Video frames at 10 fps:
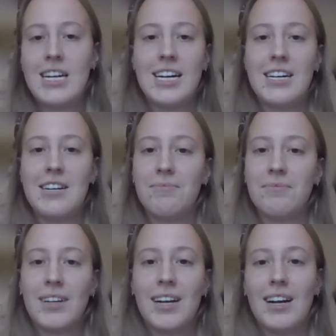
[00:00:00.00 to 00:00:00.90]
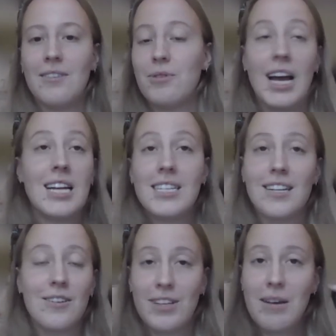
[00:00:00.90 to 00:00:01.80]
um, what I
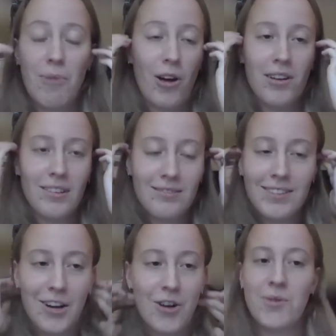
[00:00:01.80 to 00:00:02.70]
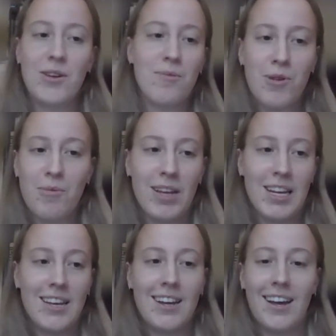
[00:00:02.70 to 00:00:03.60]
did was I bought an Arduino Pro
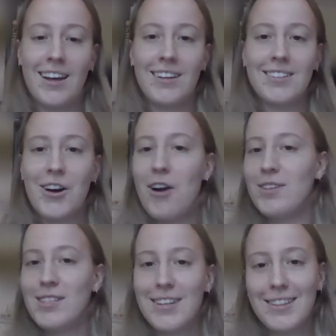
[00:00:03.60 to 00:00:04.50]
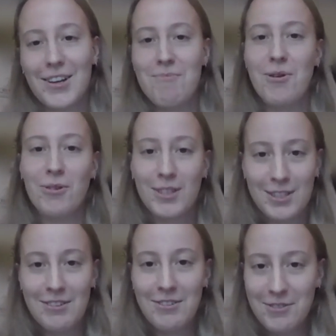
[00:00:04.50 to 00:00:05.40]
Mini and I harvested the components
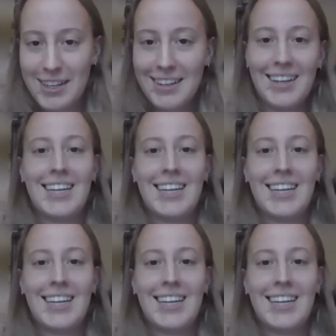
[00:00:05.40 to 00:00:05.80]
off of it